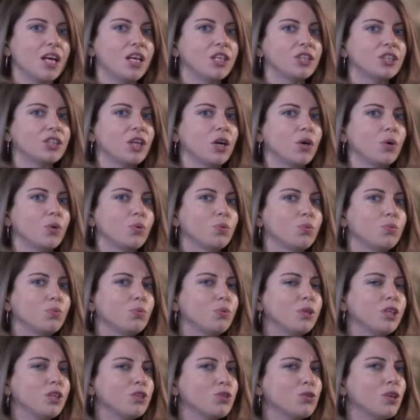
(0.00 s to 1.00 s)
So
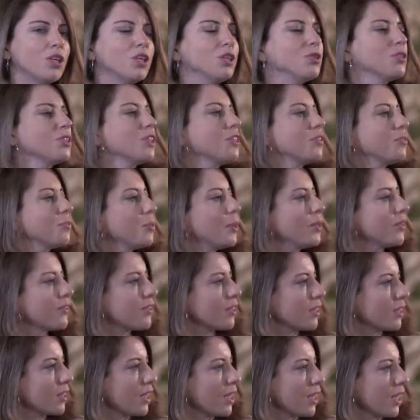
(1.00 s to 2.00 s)
we usually use it with
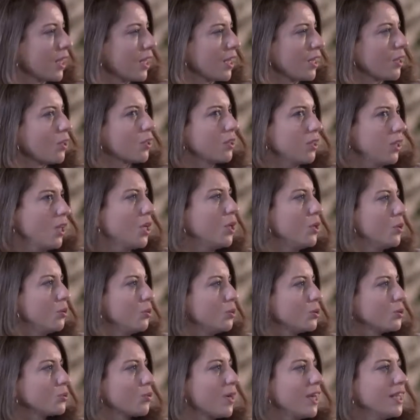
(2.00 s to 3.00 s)

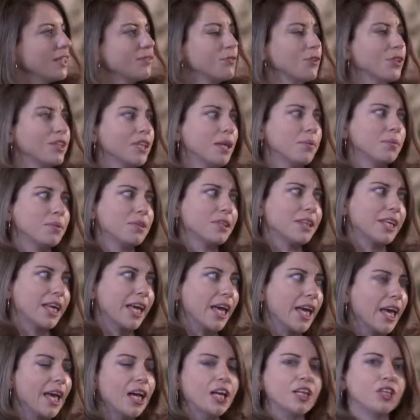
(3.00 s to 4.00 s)
clothes, right? For example,
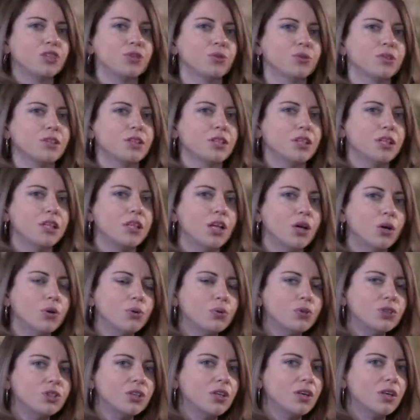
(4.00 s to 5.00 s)
casual
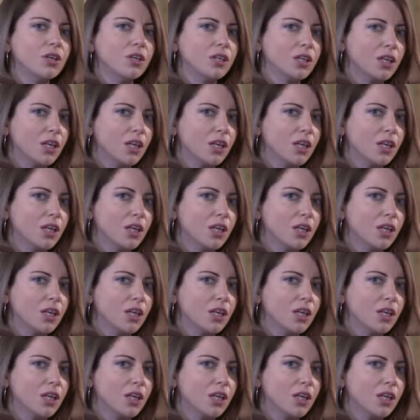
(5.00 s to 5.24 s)
clothes are